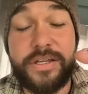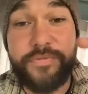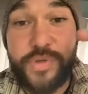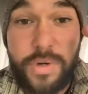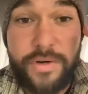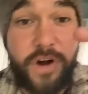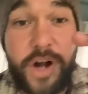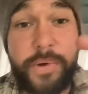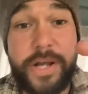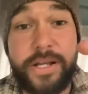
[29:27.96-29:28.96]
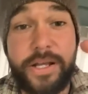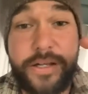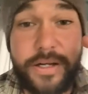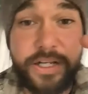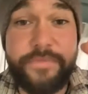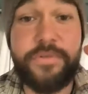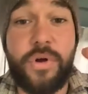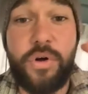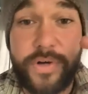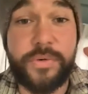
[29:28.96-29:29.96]
if you are vibrating at a level
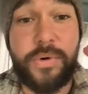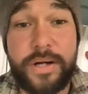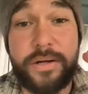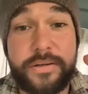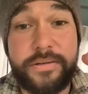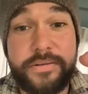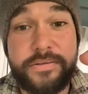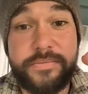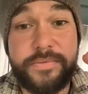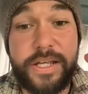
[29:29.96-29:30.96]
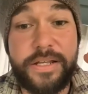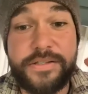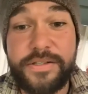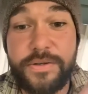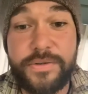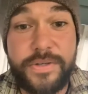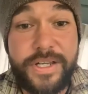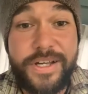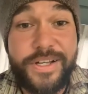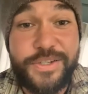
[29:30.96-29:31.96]
of aroha. And so
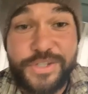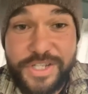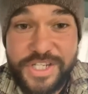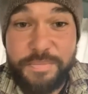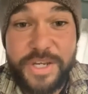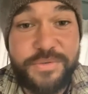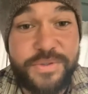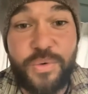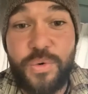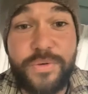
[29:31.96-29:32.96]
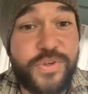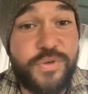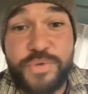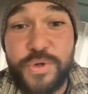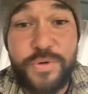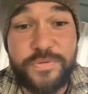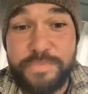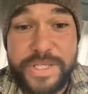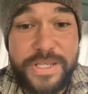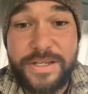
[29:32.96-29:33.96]
to share space with all of you beautiful
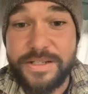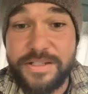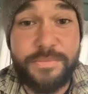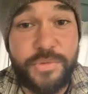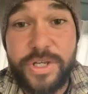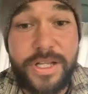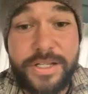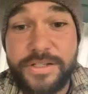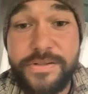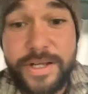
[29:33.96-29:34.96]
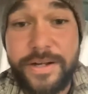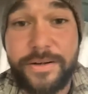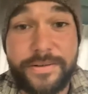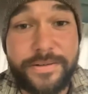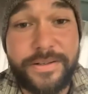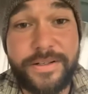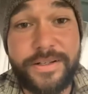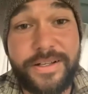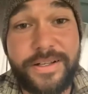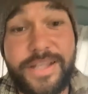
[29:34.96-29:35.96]
beings as I'm looking at you now,
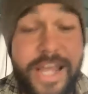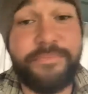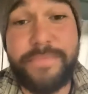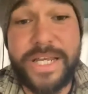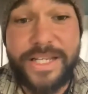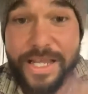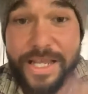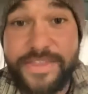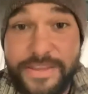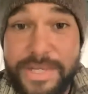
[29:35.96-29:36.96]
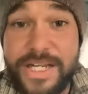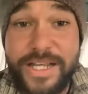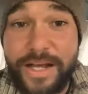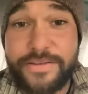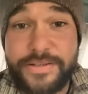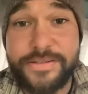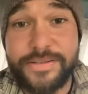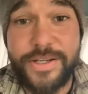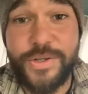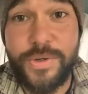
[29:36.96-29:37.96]
and many, and the many
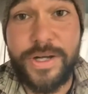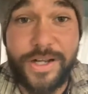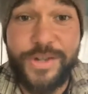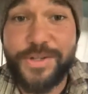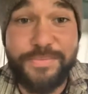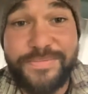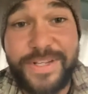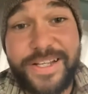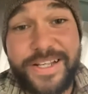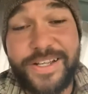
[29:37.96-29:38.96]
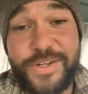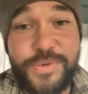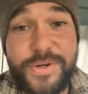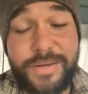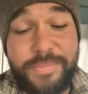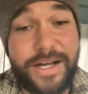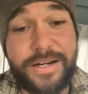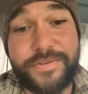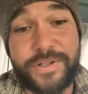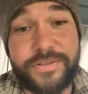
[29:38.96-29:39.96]
others who are part
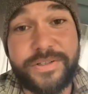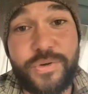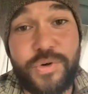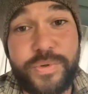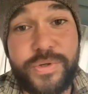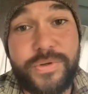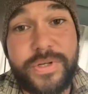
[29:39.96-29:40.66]
of the Ropu,